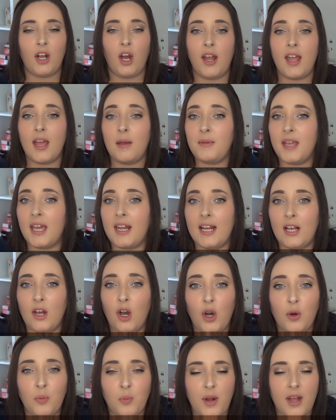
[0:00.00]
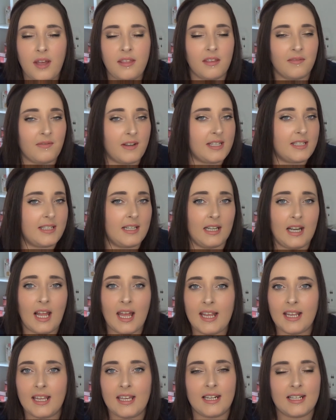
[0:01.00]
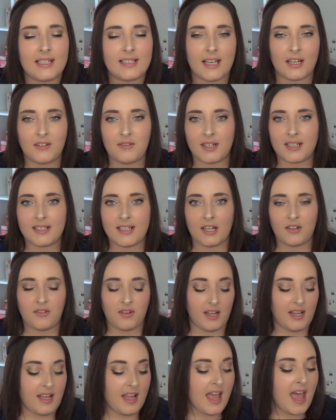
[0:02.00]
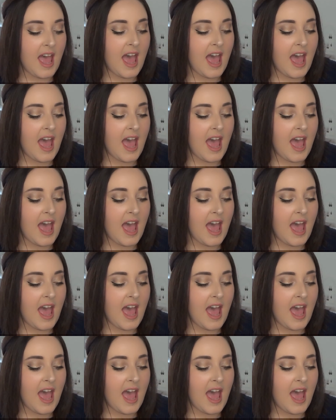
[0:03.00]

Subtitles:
how I'm getting on with, if I still like it, etc, etc.